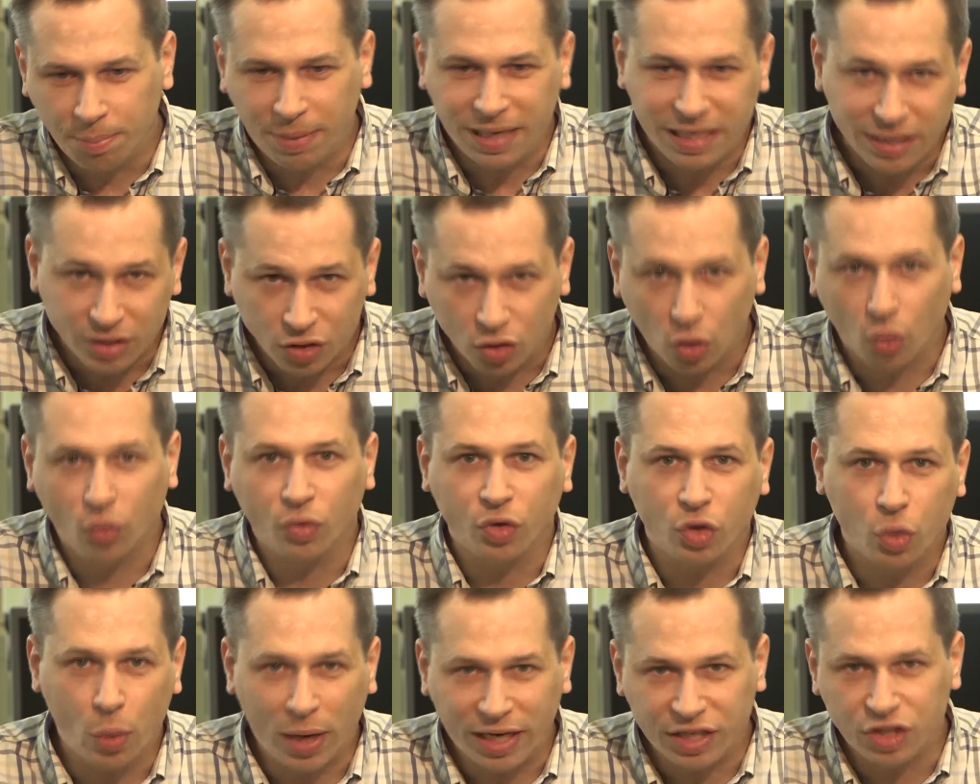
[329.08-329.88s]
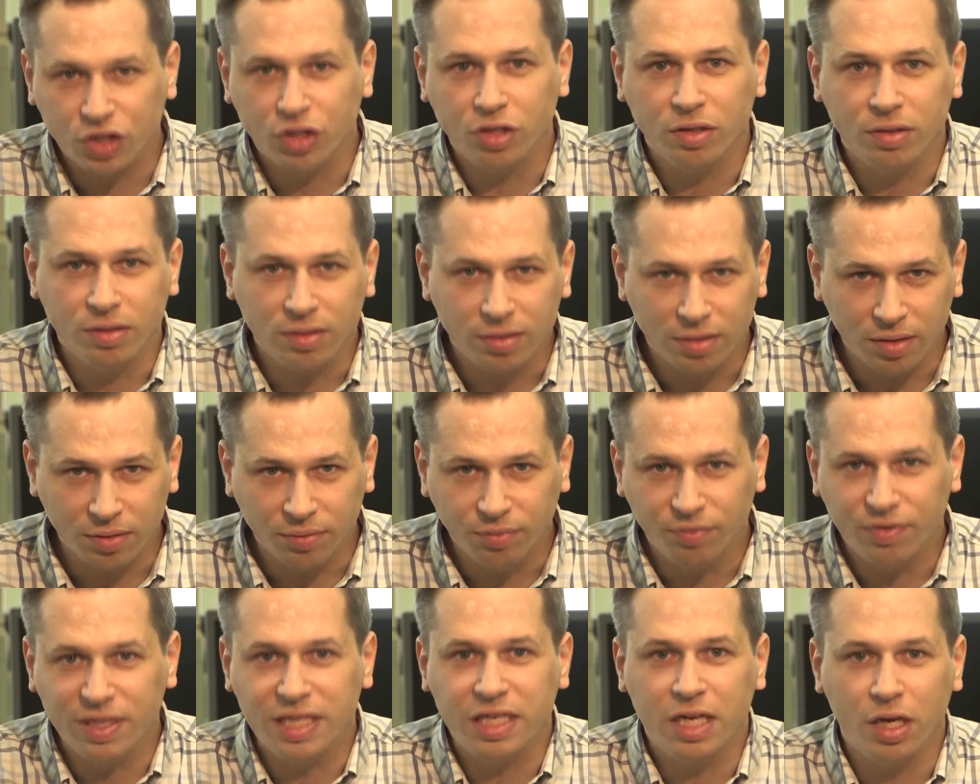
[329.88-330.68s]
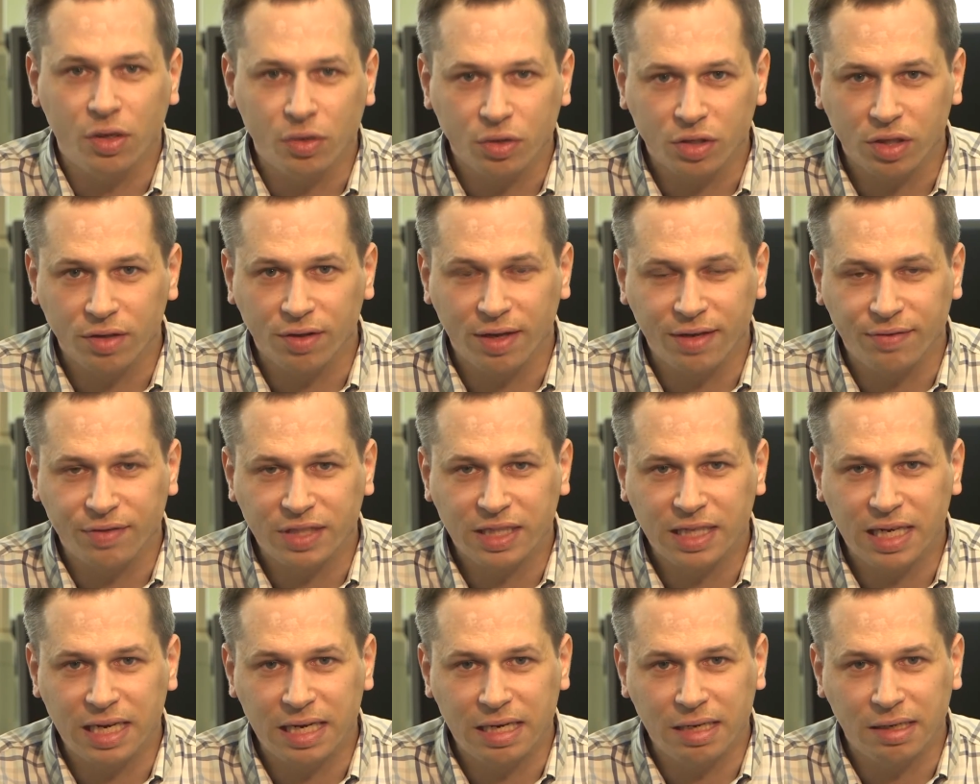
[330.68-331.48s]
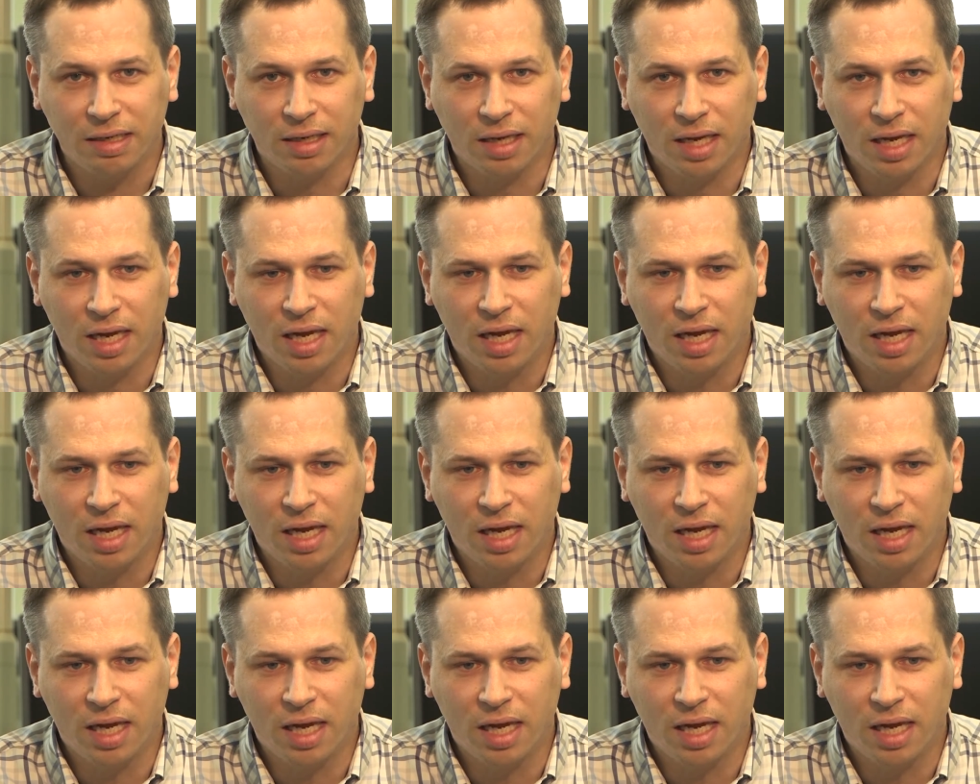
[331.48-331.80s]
based on questions and videos that they've seen.